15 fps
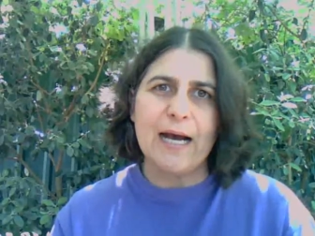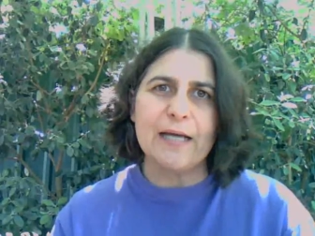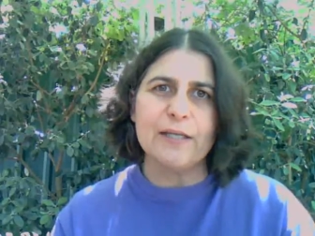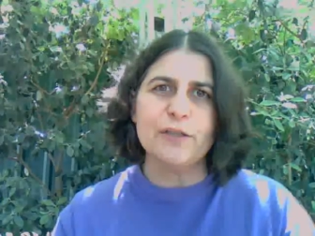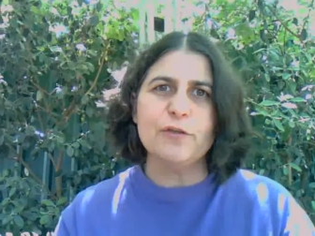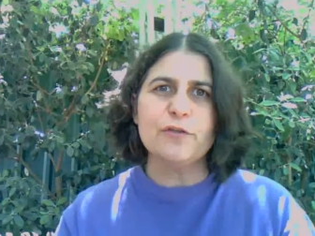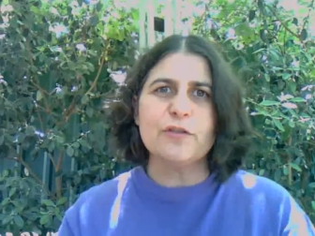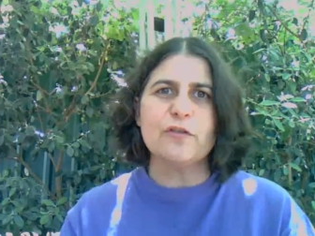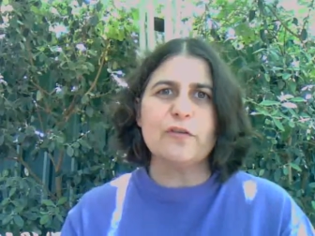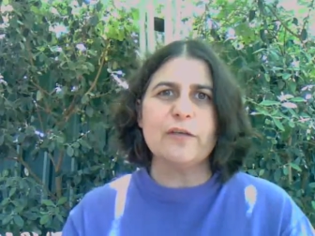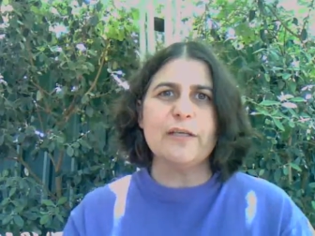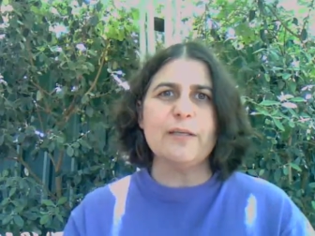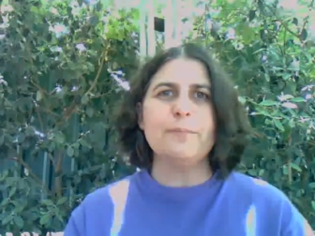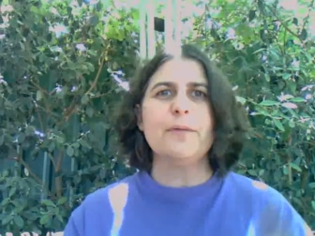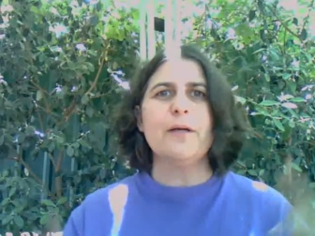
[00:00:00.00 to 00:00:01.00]
You
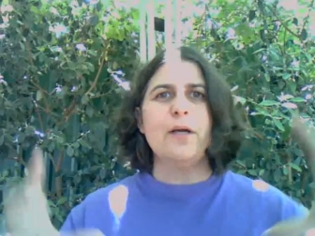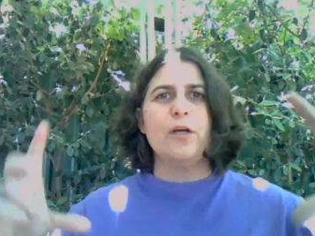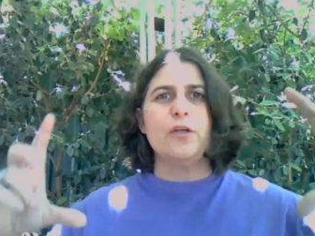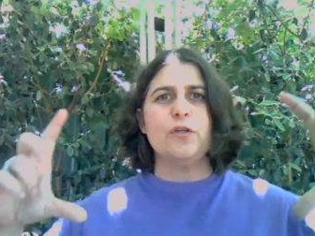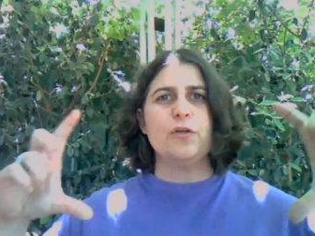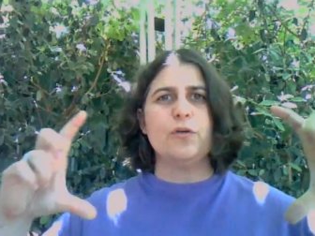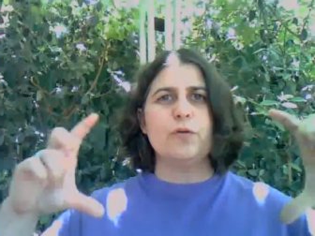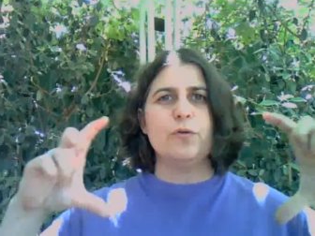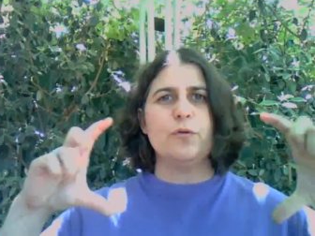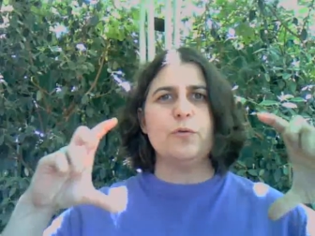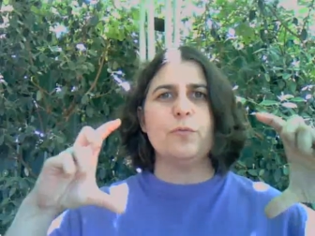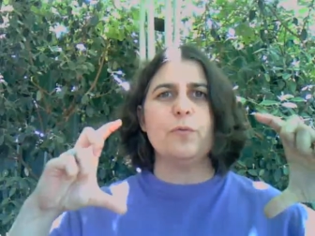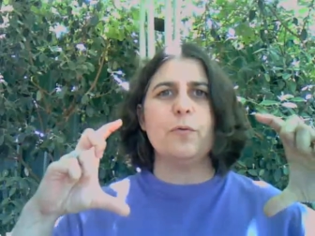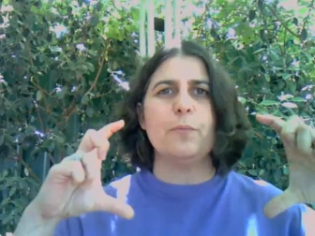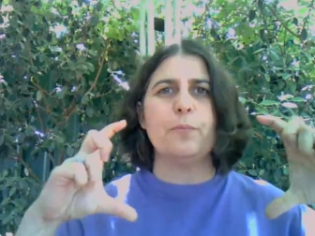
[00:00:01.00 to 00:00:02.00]
stream,
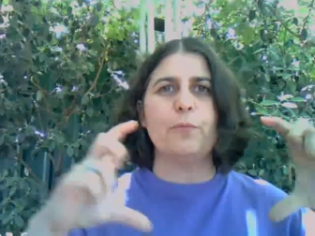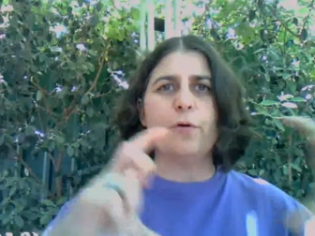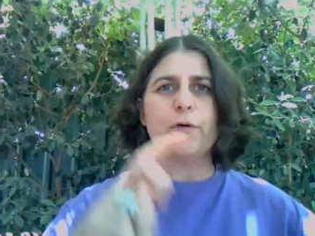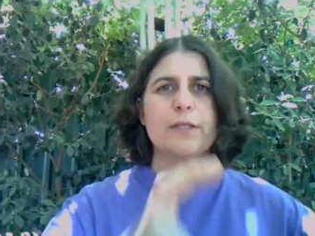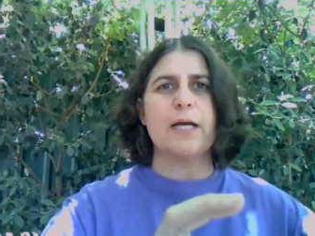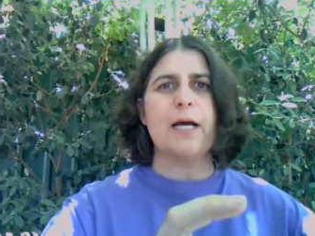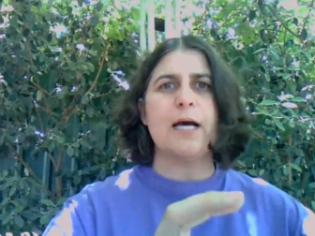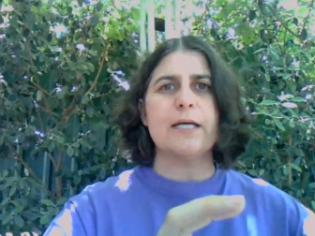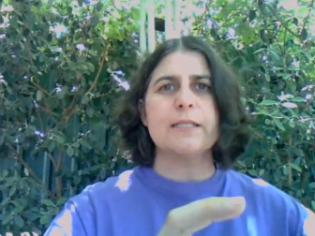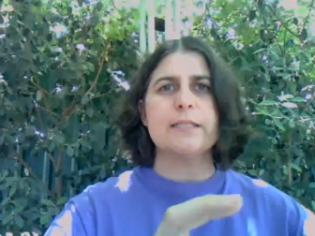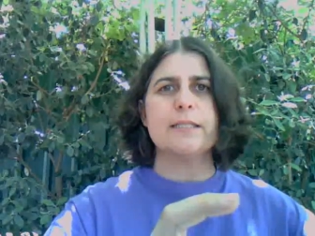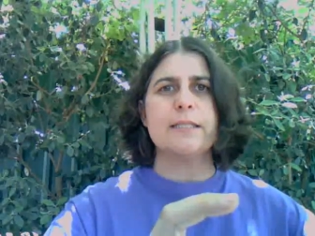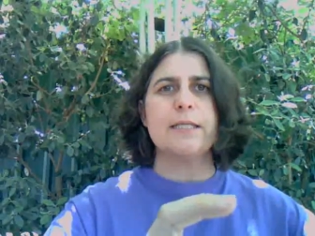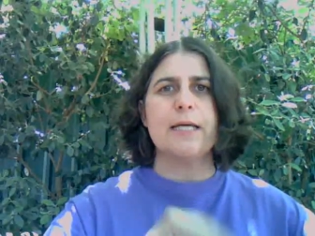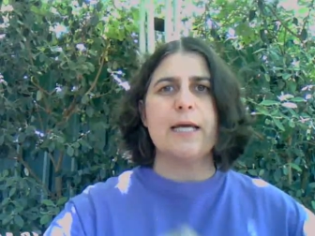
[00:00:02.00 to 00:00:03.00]
you
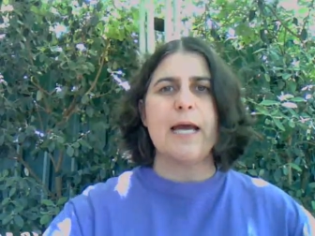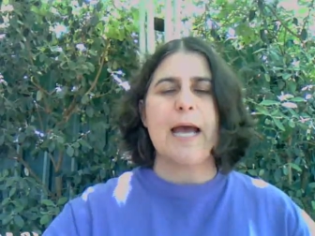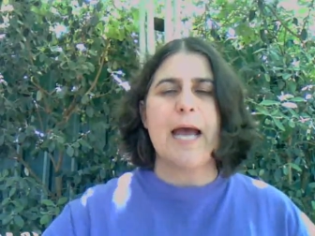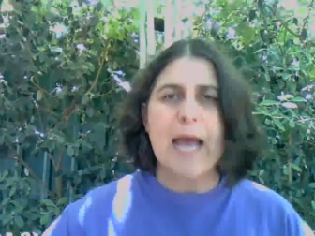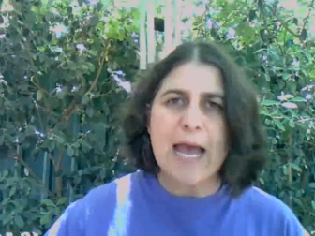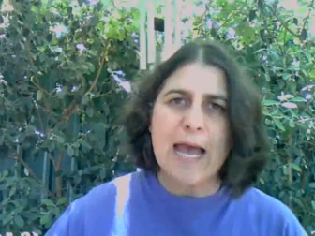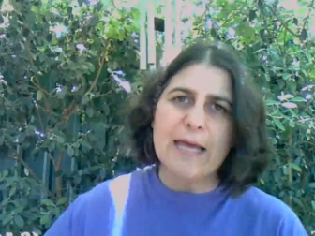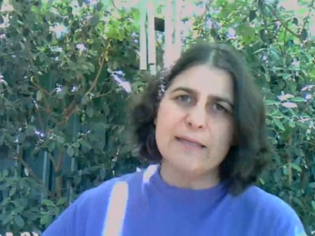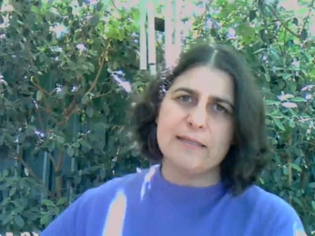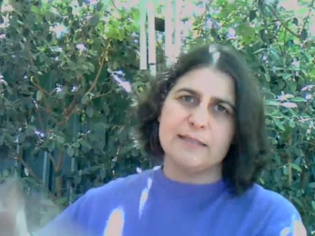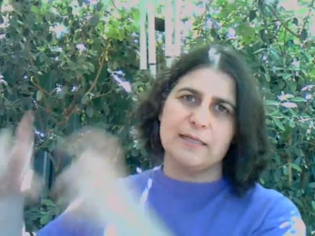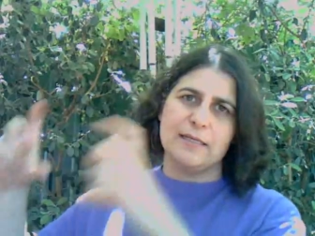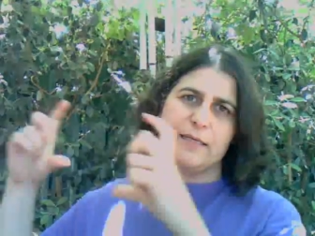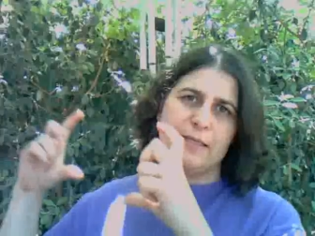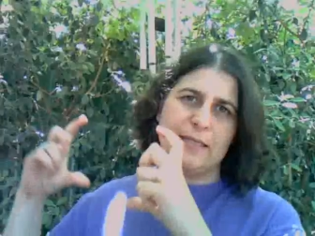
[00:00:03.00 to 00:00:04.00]
broadcast, and
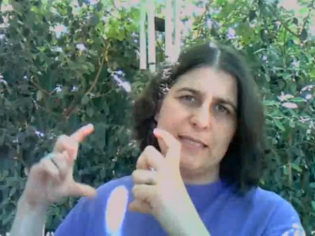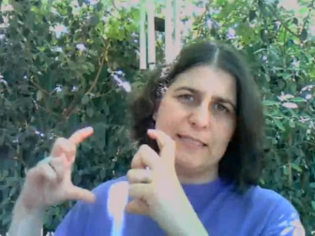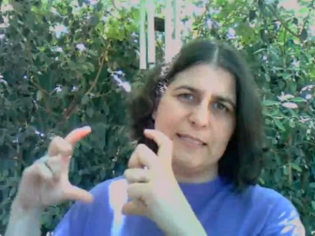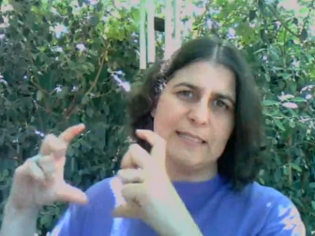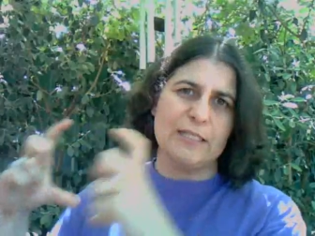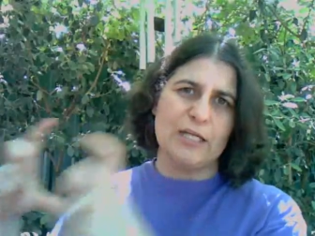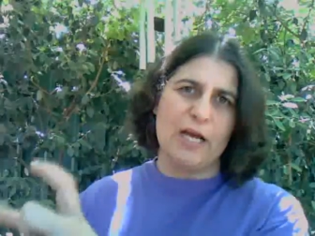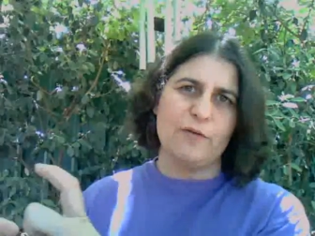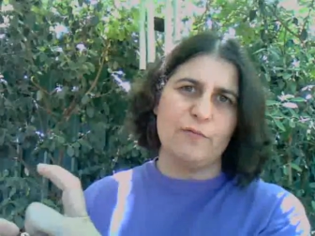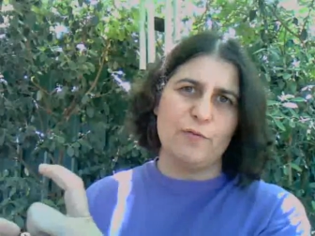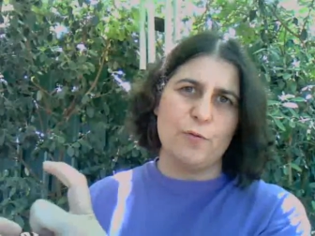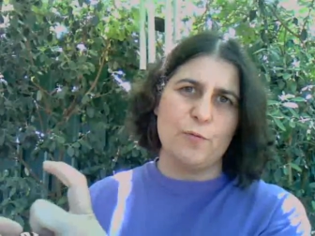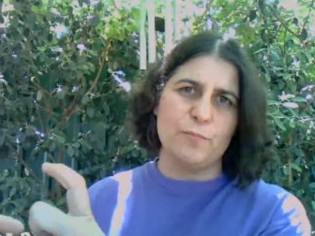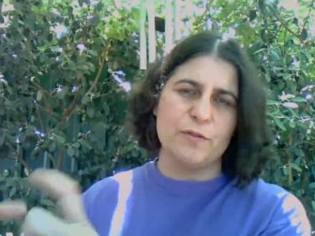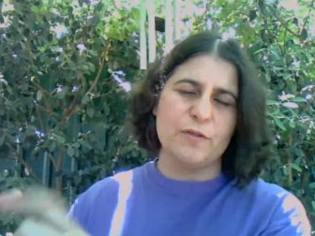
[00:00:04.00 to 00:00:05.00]
there's the chat
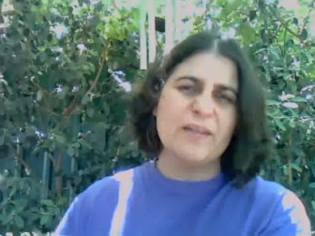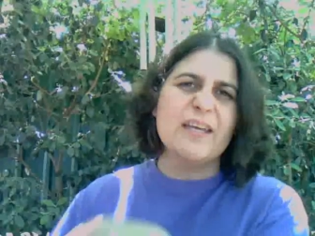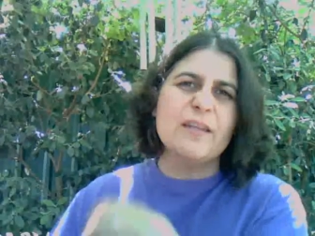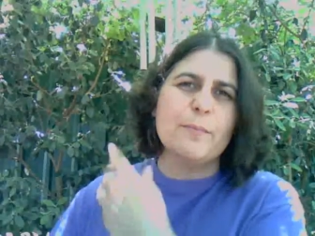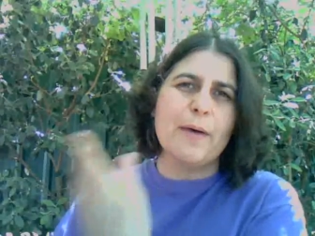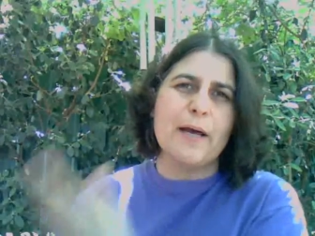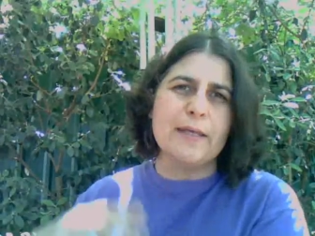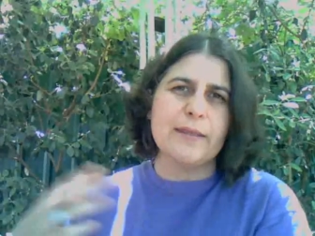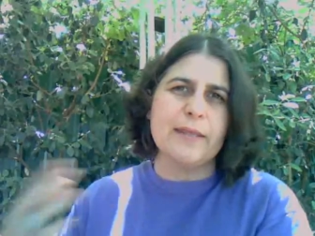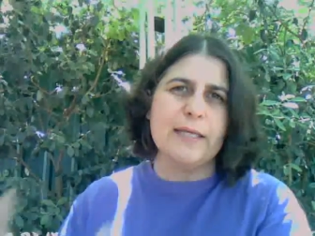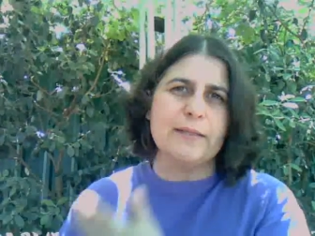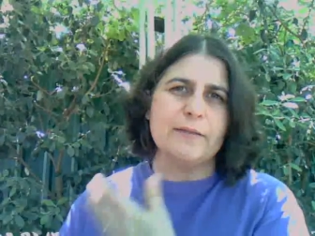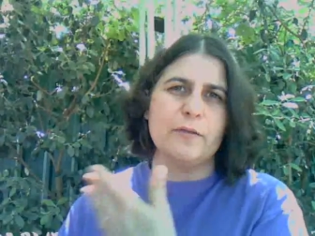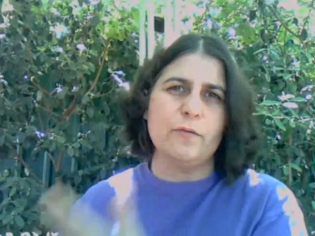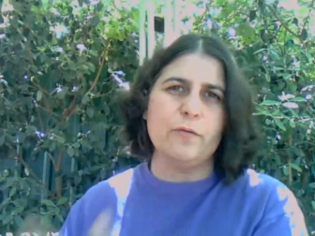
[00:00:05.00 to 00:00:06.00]
room. So they're the main
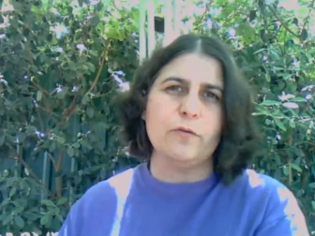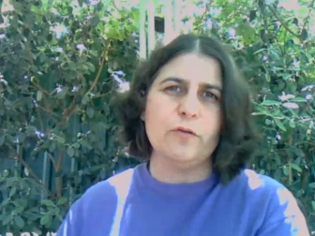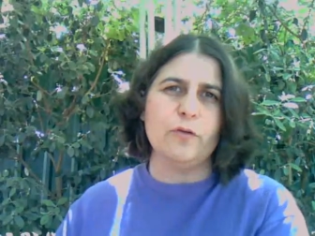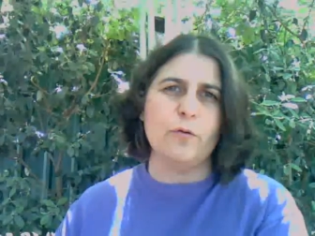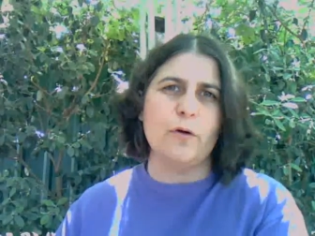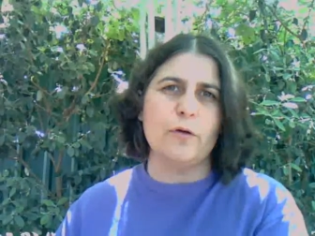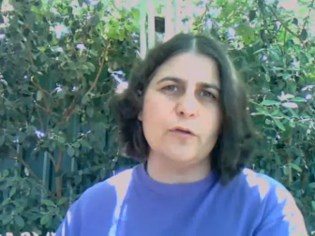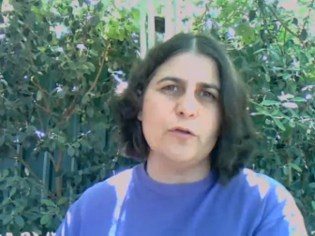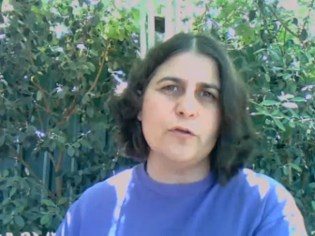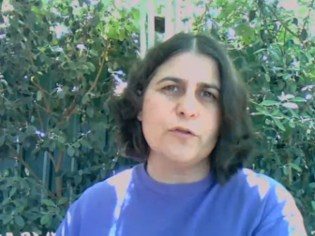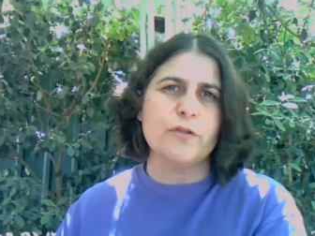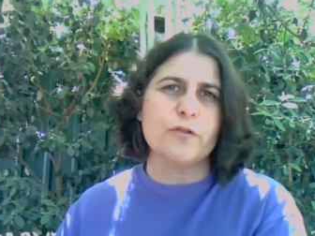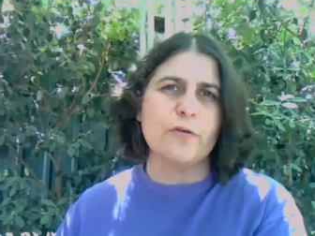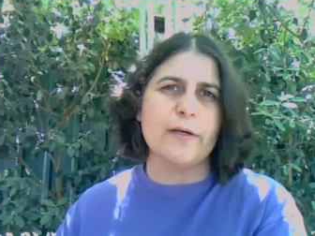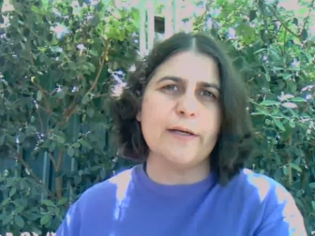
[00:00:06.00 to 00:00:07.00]
things that you can do on
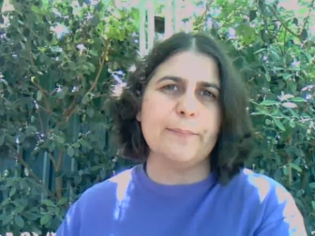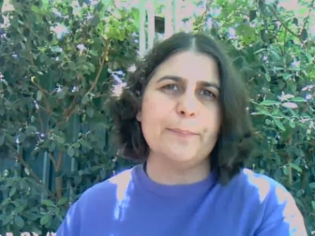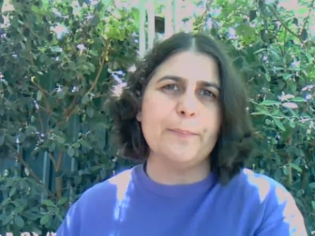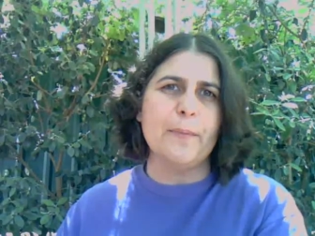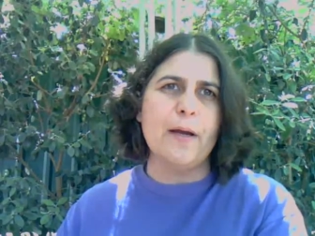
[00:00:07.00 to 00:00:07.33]
Ustream.